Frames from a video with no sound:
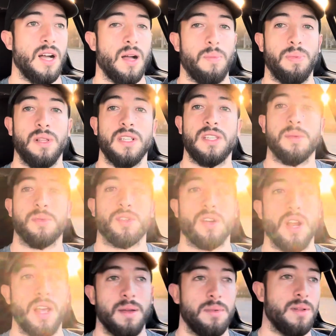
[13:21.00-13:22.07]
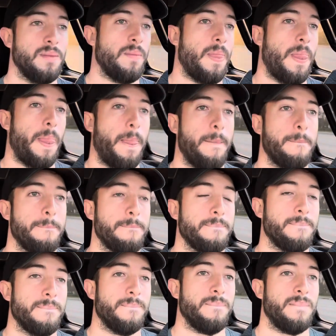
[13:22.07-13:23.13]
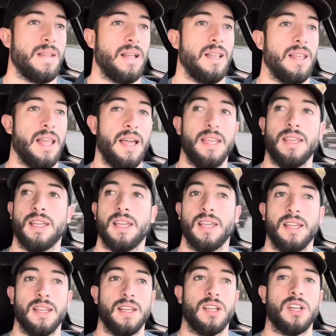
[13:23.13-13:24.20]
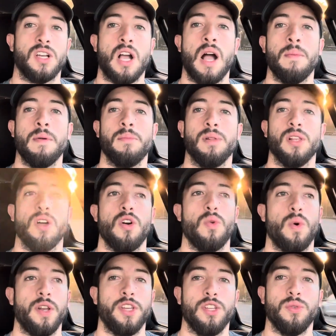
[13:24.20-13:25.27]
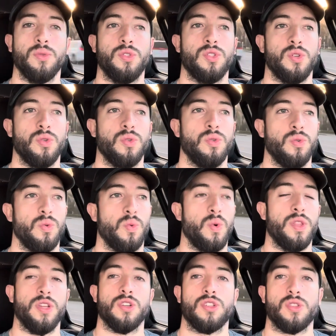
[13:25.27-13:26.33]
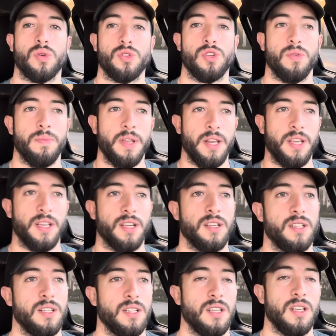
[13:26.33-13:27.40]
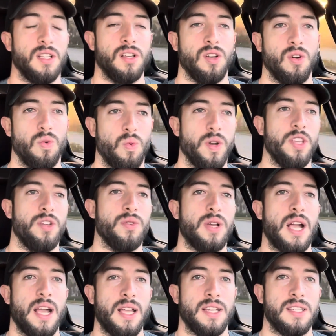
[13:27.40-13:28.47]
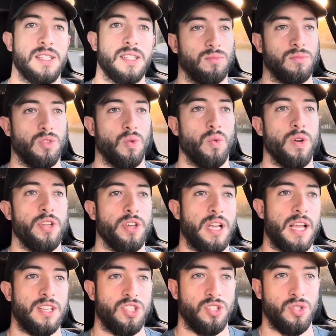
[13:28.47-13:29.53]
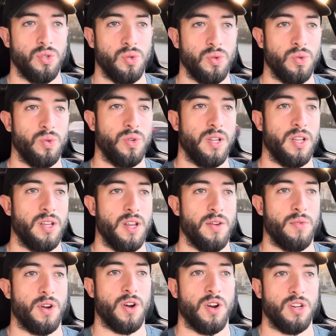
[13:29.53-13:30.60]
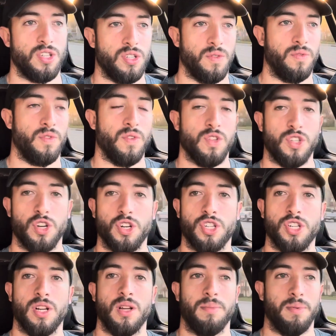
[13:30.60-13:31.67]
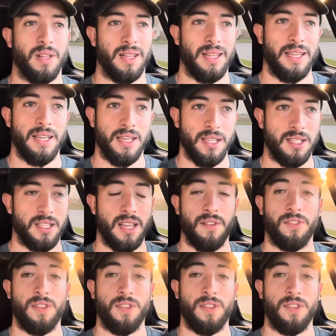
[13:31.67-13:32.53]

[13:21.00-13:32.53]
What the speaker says: please subscribe, like, comment below what you do with your social media. What do you guys do in regards of searching up leads? If